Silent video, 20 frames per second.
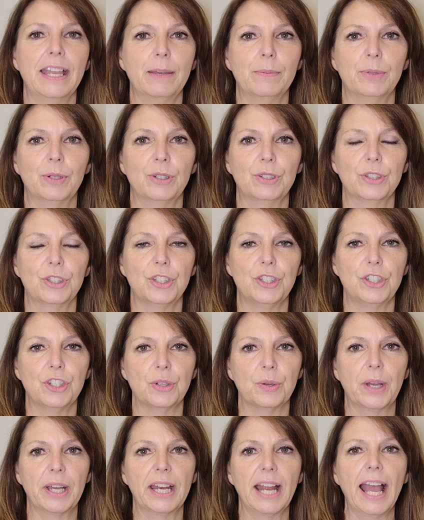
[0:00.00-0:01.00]
able to do
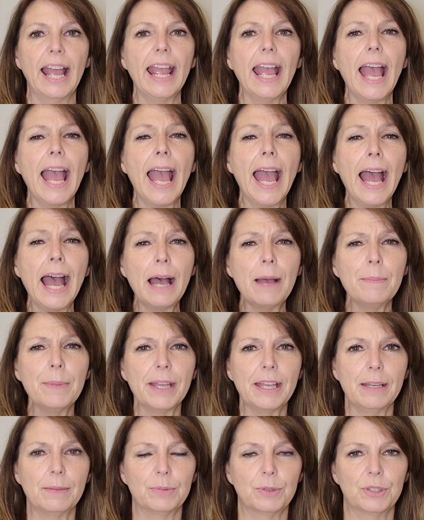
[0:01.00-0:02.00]
it. I am
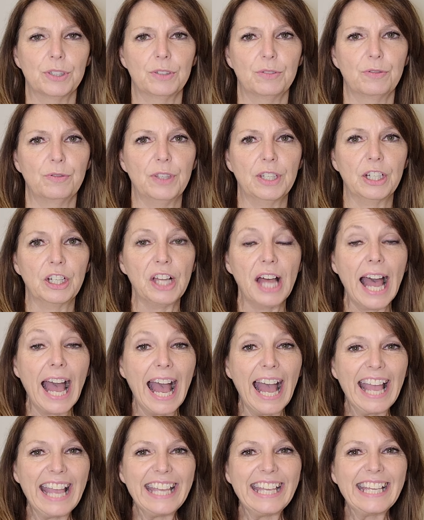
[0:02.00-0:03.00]
able to feel.
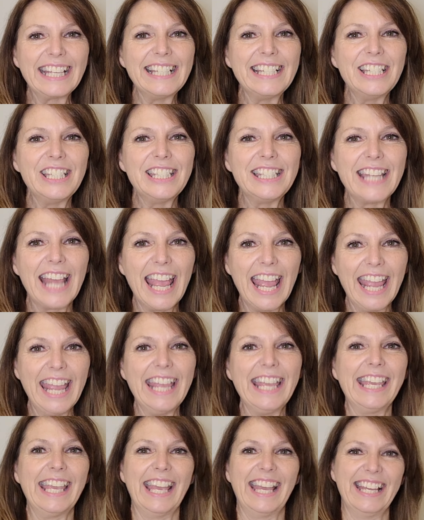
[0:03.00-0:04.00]
I can
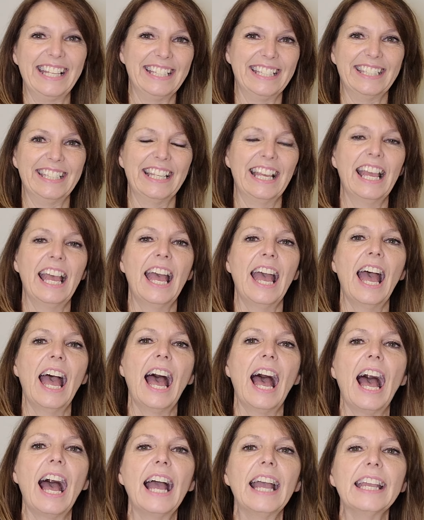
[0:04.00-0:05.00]
take it.
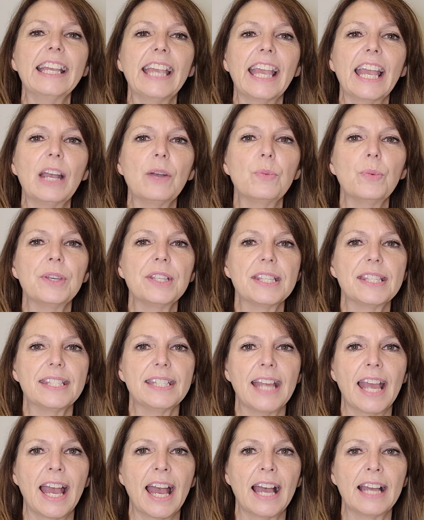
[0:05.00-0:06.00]
I can
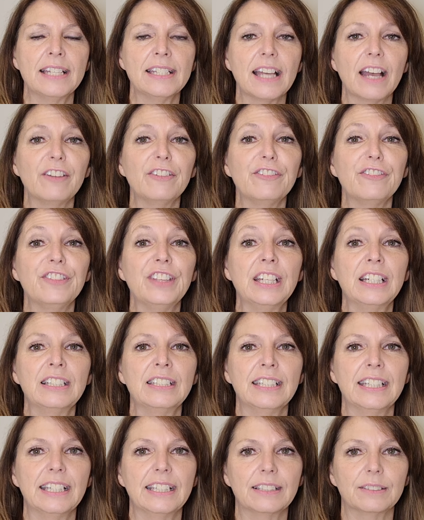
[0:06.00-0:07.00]
withstand a
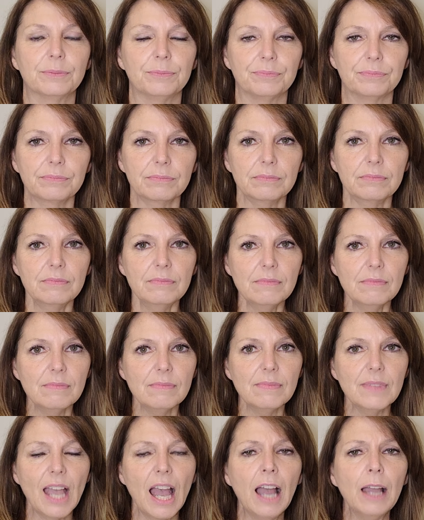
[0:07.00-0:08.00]
feeling.
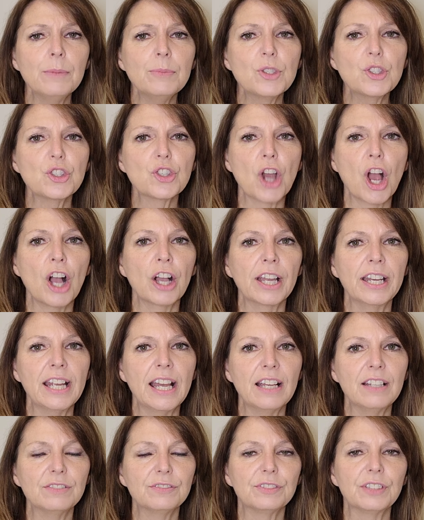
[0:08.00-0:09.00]
I'm strong
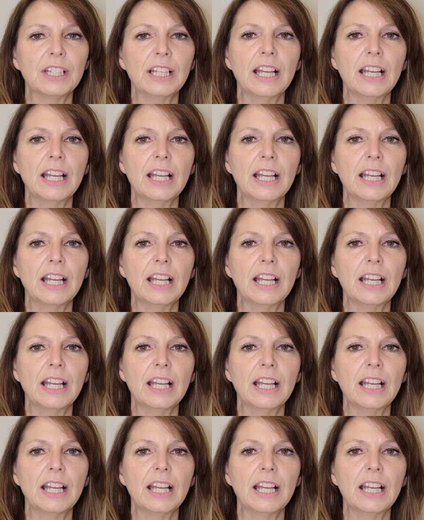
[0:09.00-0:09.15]
enough.